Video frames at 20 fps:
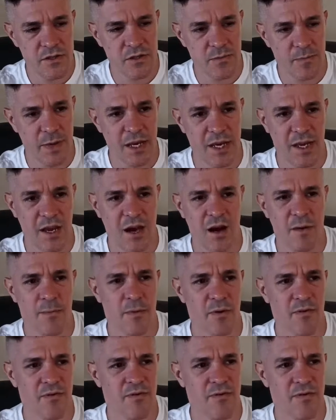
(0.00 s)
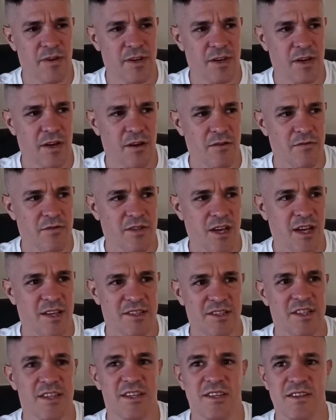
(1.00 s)
pick it up off the videos
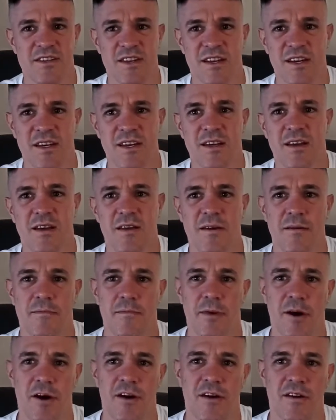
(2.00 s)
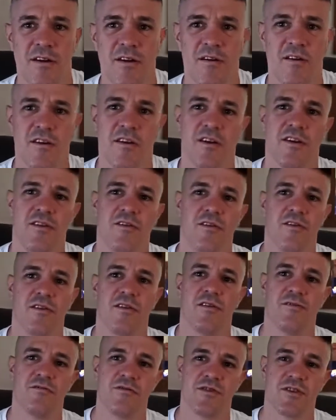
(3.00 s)
as easily. But I learned on
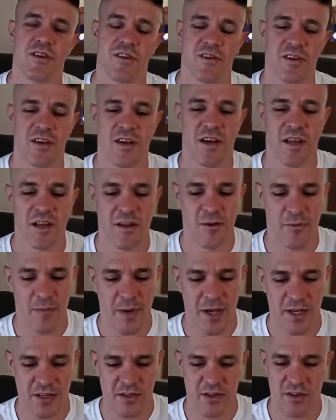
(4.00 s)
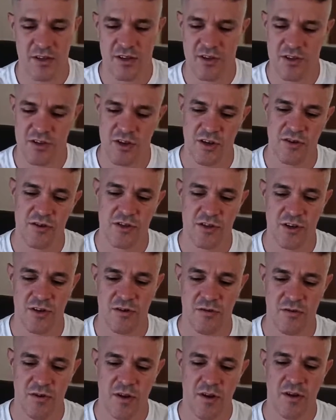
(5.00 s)
it just looking at a little picture that showed
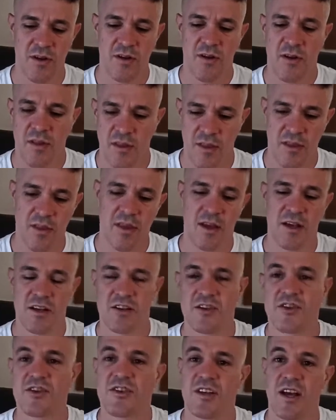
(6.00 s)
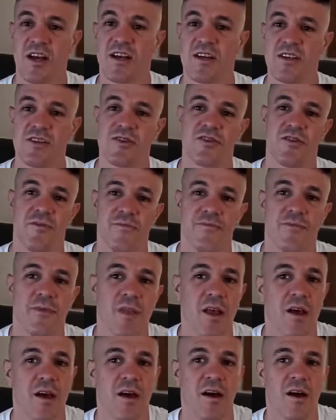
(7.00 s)
you each stage,
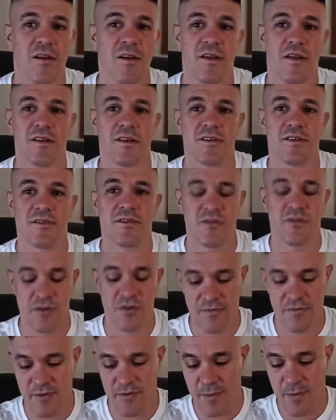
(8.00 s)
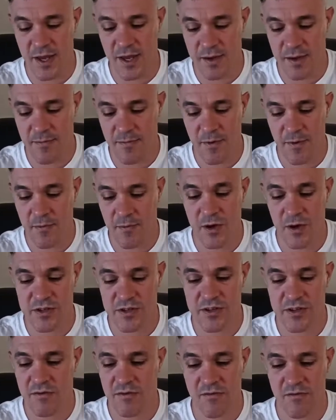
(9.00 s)
and that did the job for me. But
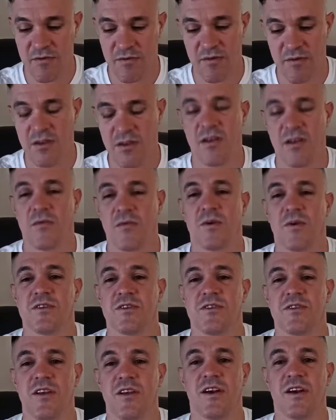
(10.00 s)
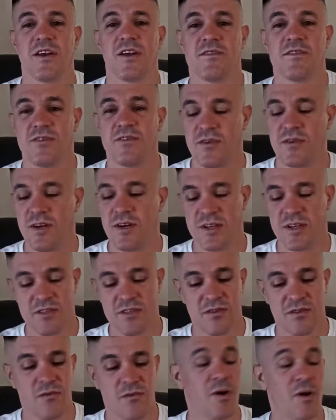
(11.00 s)
once you learn how to do it,
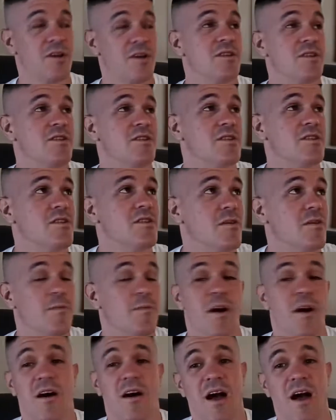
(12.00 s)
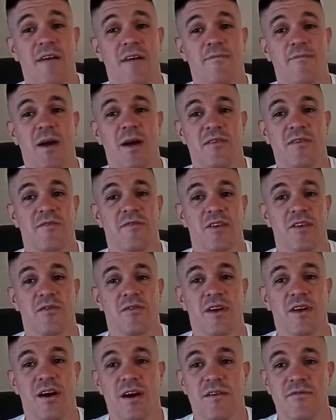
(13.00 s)
it's quite easy to do. But I have made a video on
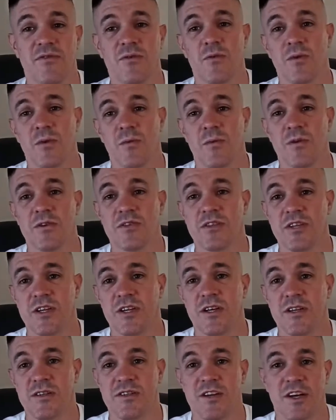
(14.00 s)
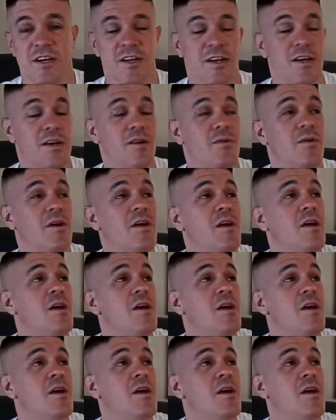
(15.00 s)
that. If you want to watch it, check it out.